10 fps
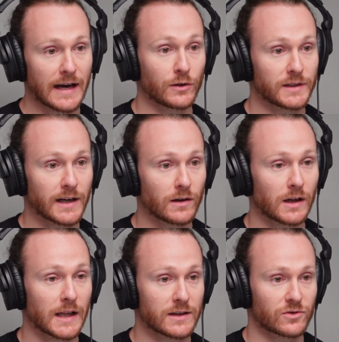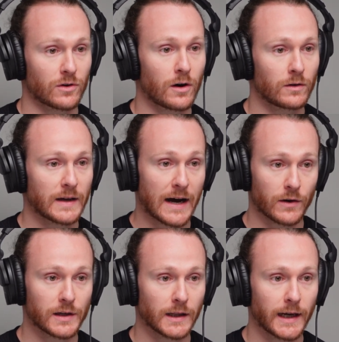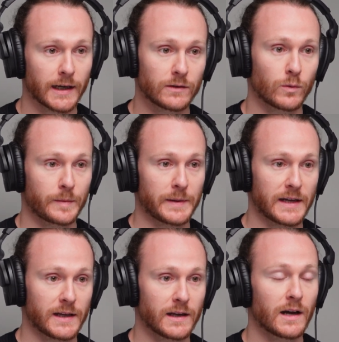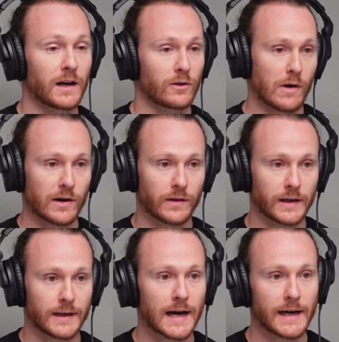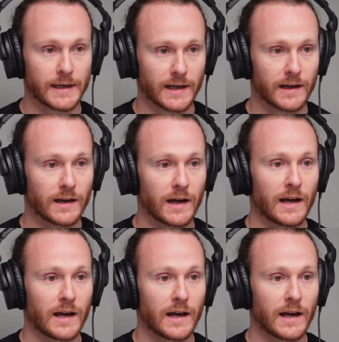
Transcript: LDL cholesterol calculated would be greater than 90.